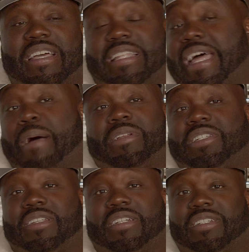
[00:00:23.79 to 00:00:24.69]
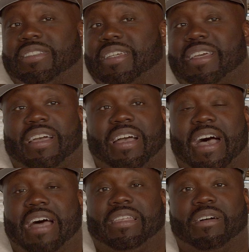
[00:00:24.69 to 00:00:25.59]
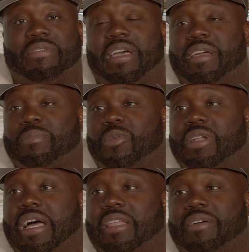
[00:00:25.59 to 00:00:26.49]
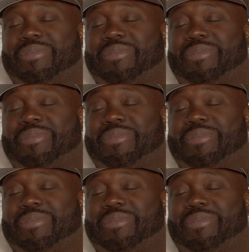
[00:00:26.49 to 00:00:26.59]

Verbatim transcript: that I'm a cheater because I love head more than I love.